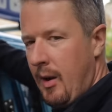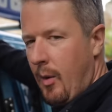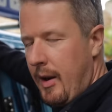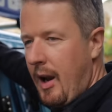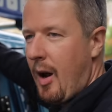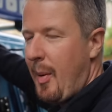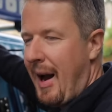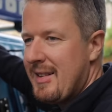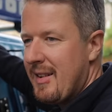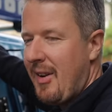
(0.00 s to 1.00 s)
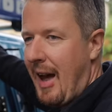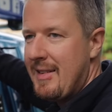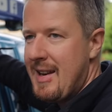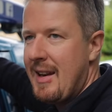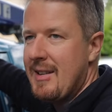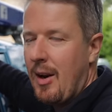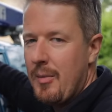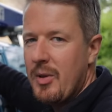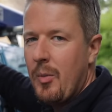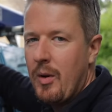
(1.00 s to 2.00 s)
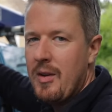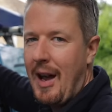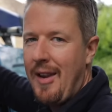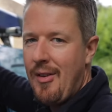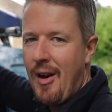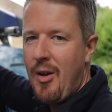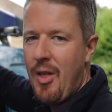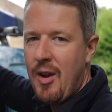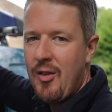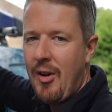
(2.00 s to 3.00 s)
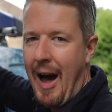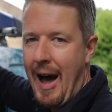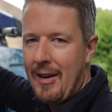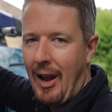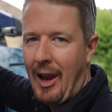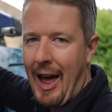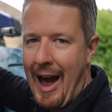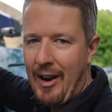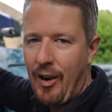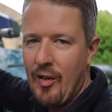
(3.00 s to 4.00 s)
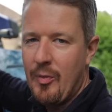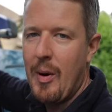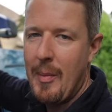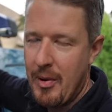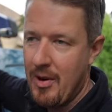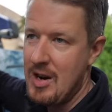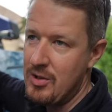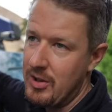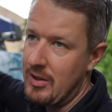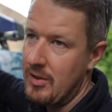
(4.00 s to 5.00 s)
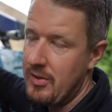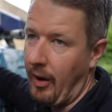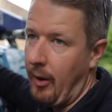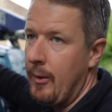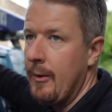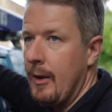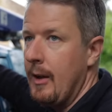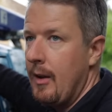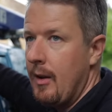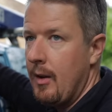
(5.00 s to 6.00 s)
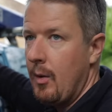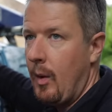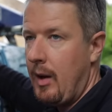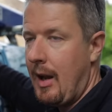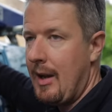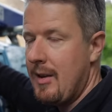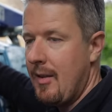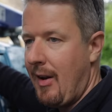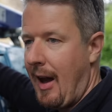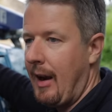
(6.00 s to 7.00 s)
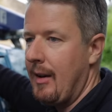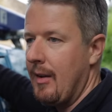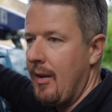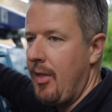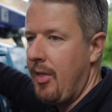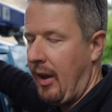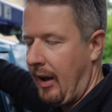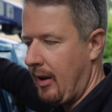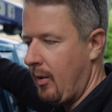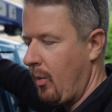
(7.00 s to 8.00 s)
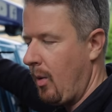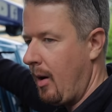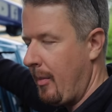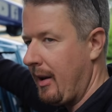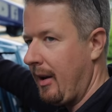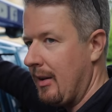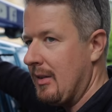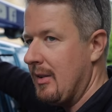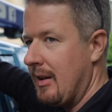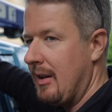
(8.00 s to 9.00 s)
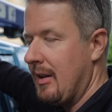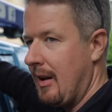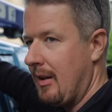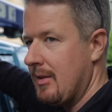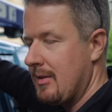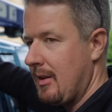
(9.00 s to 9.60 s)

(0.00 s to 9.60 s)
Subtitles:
When you go back to the van 10 times in one day, you know that you've had a lack of preparation. So when you get to the van, think, what am I going to need next?